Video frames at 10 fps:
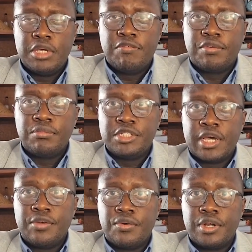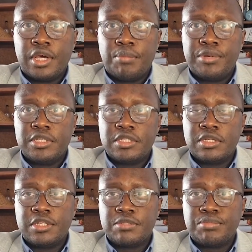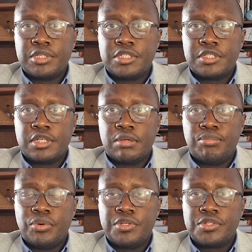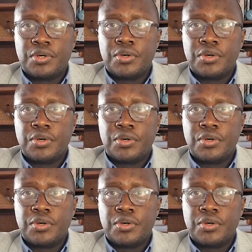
being from January up until this particular point.